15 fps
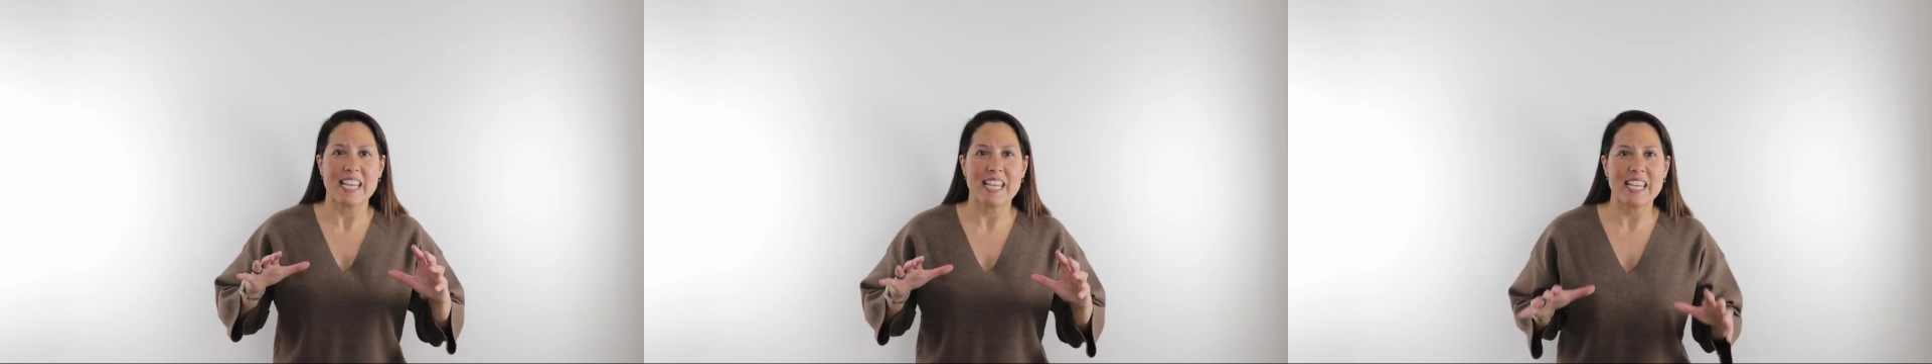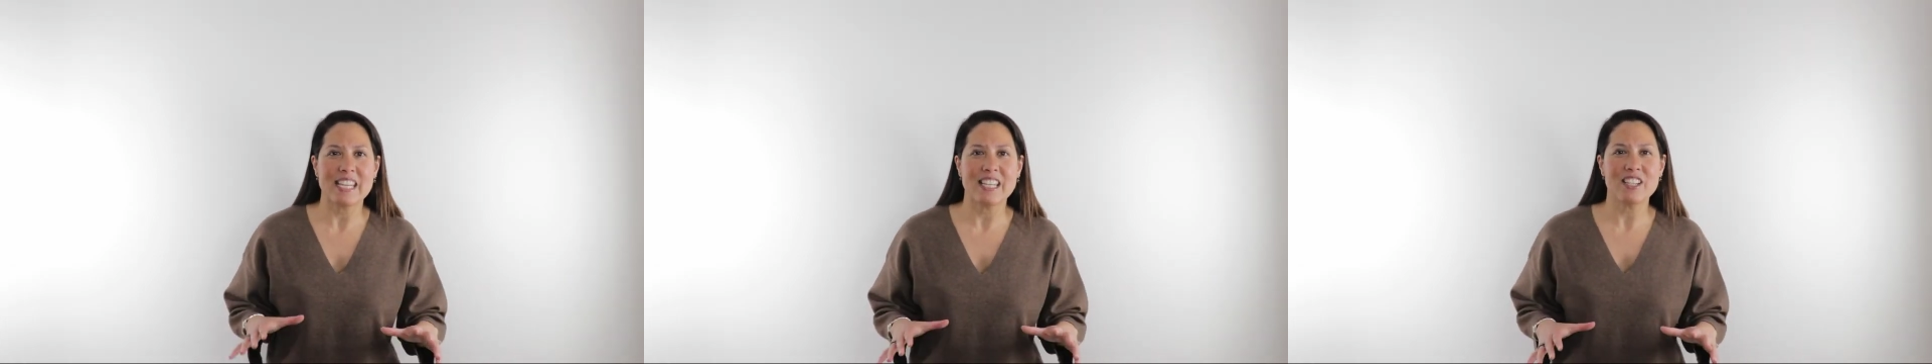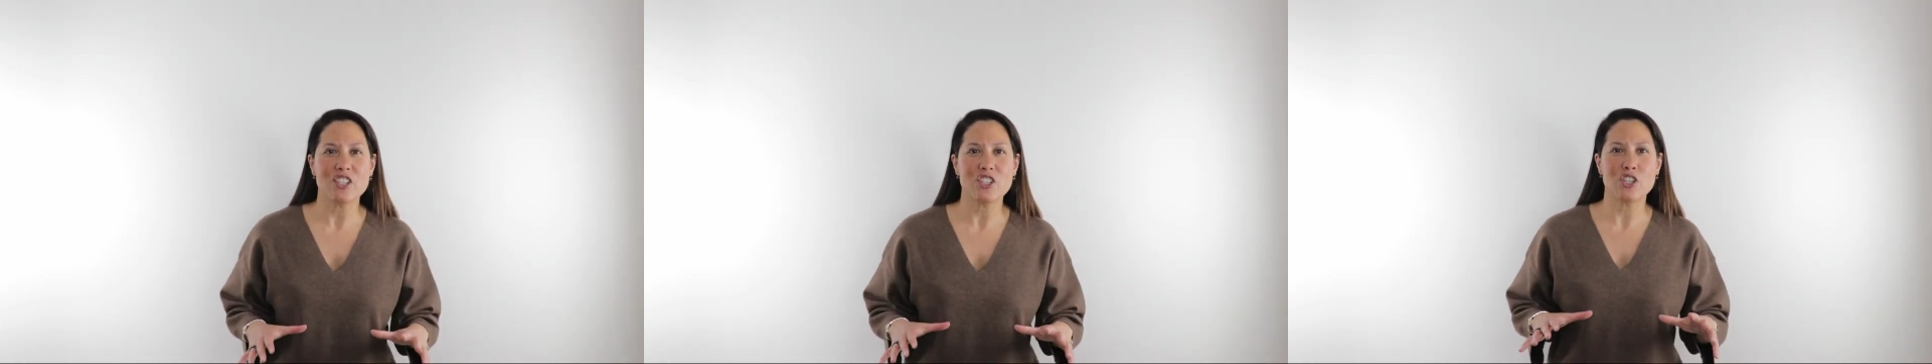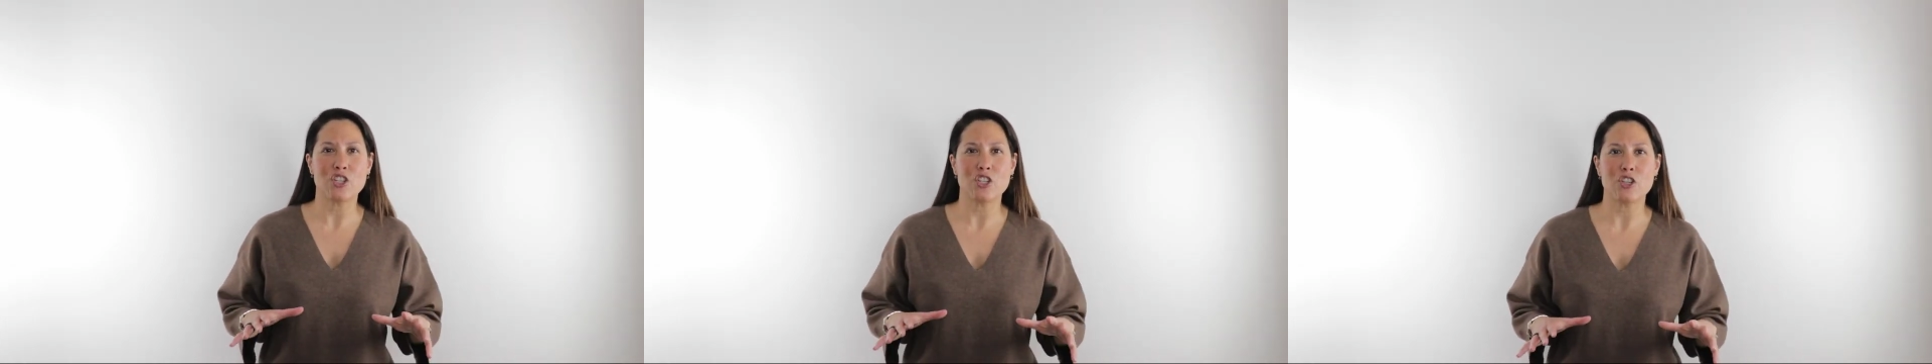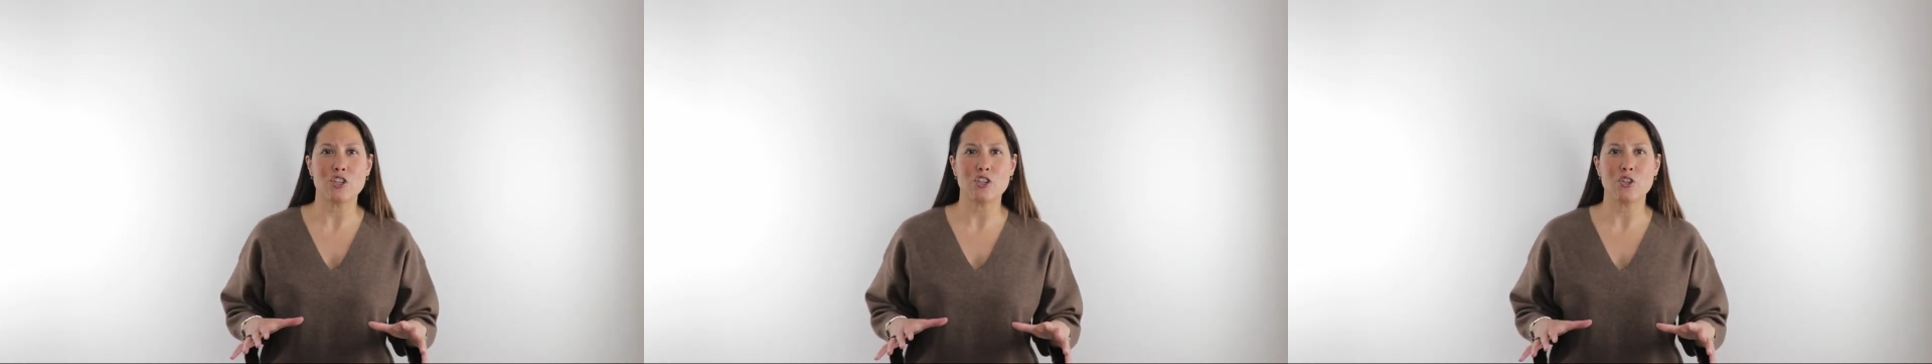
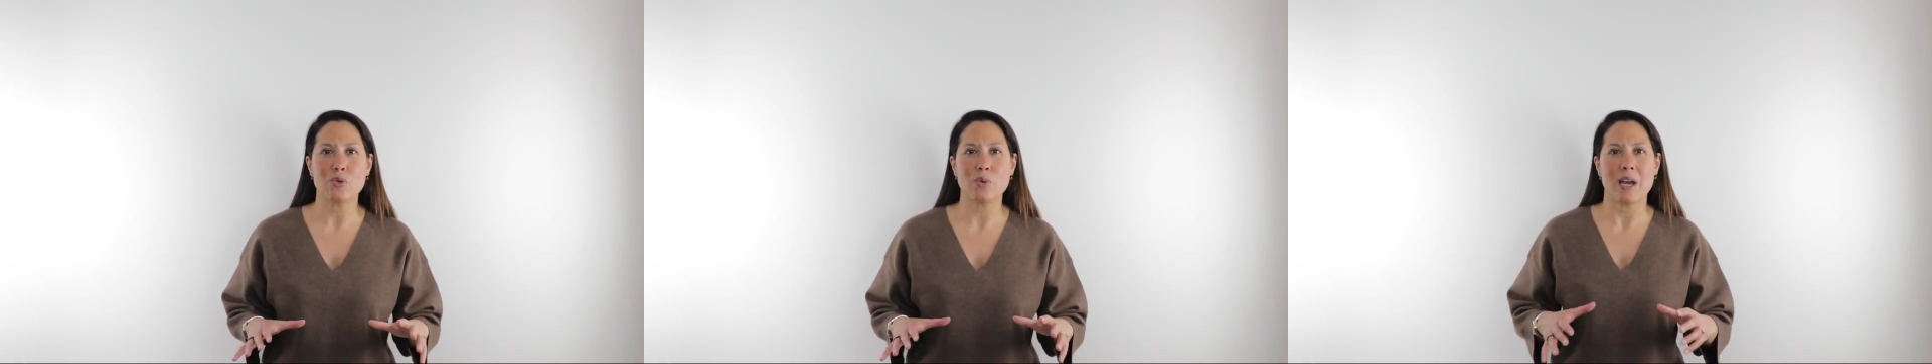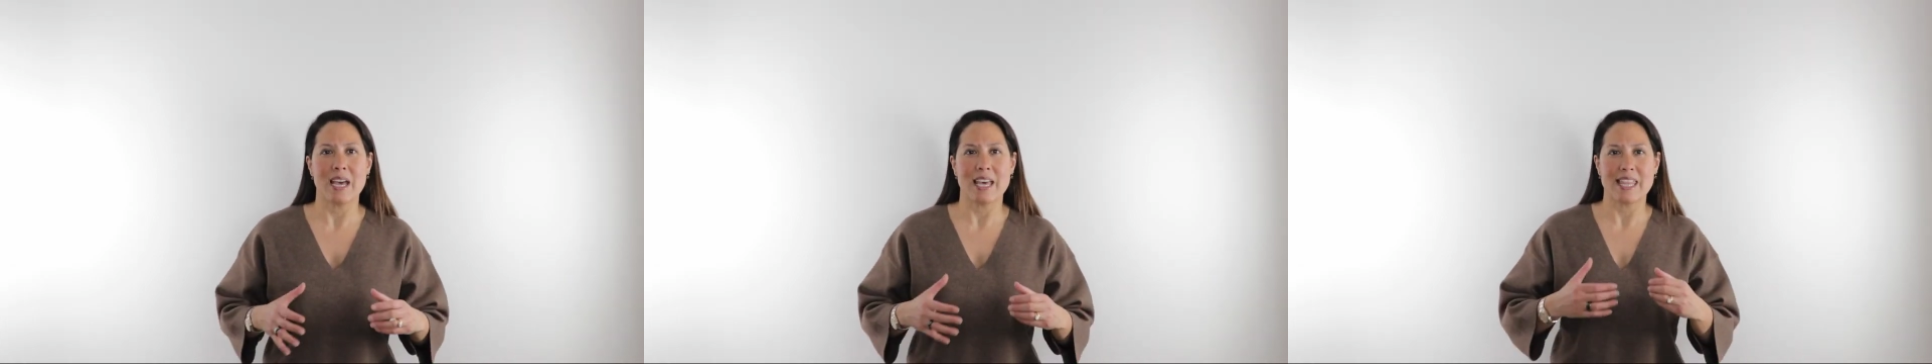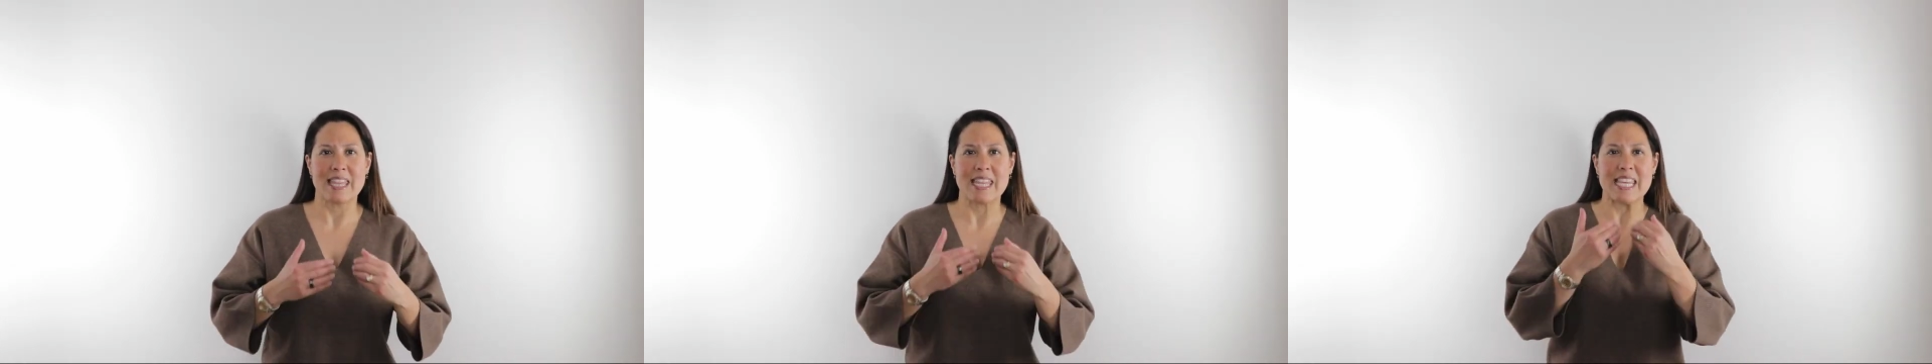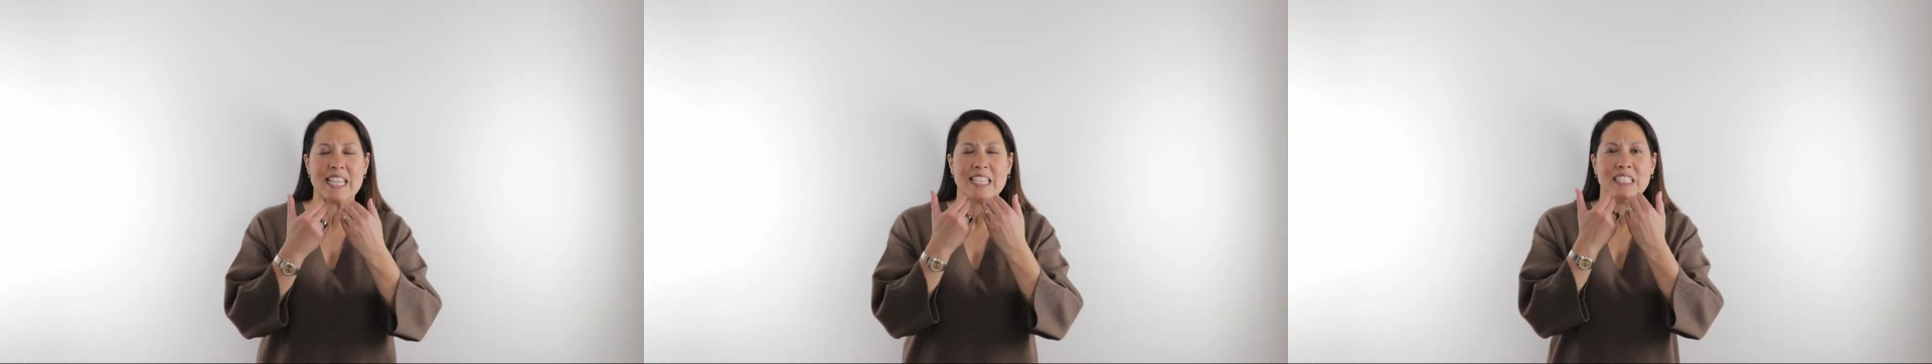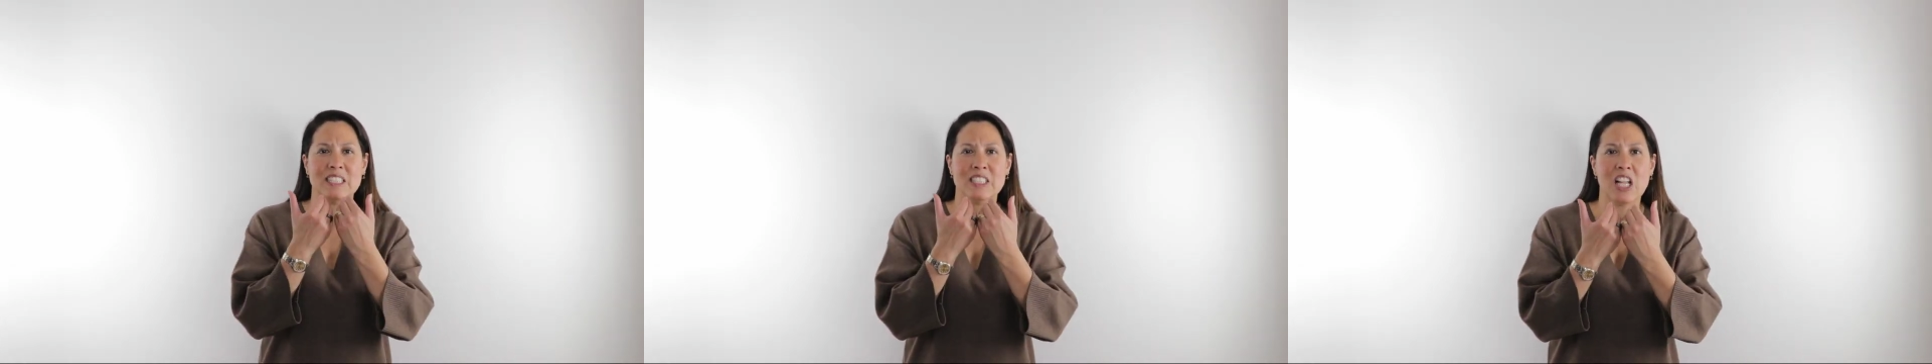into the
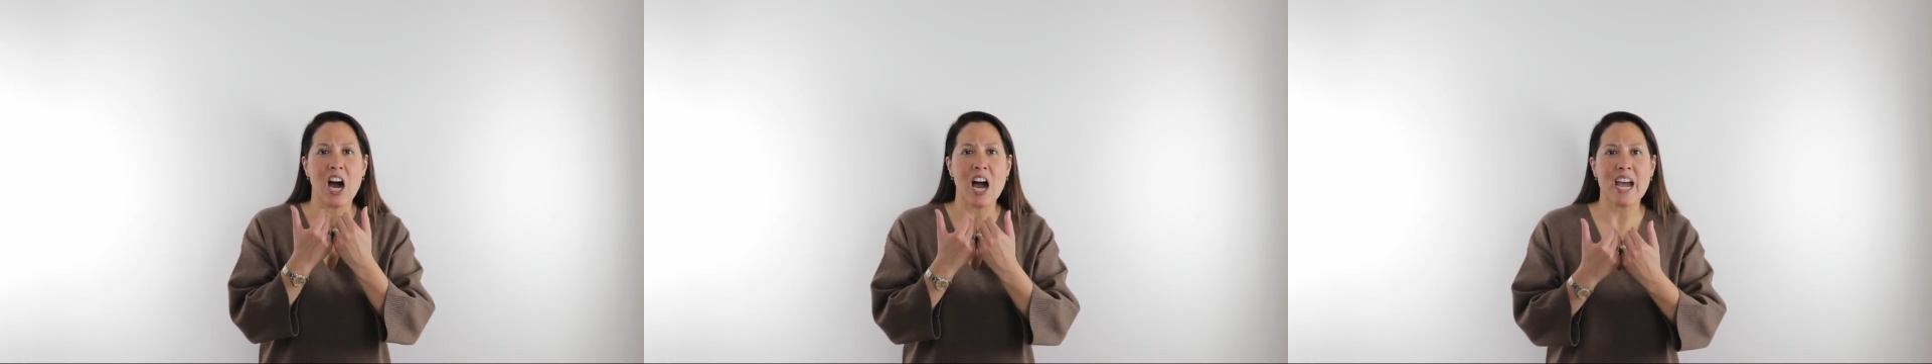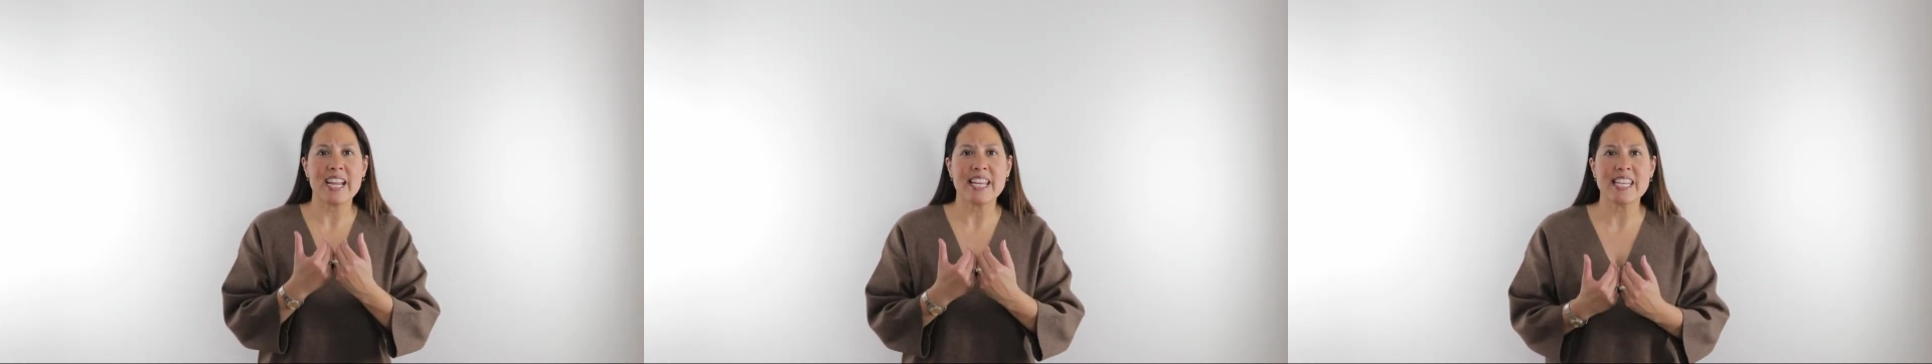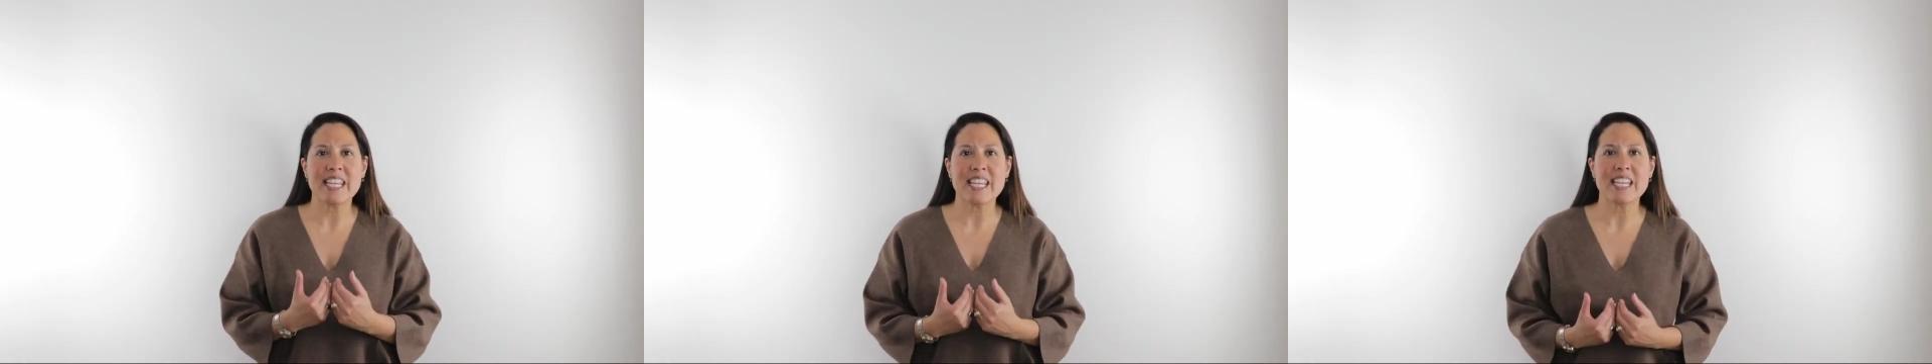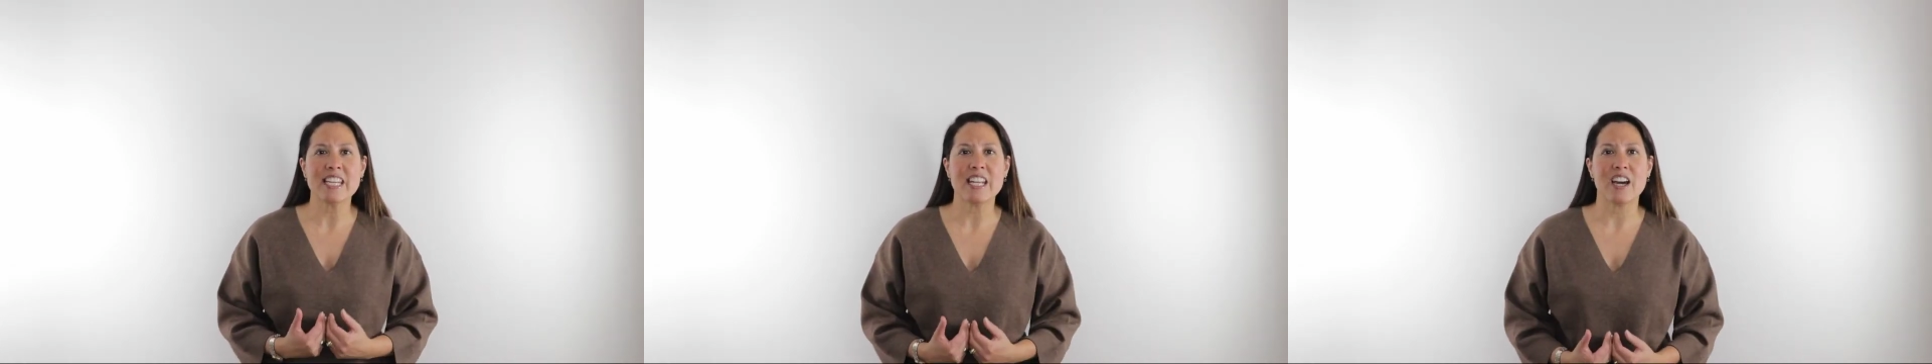lining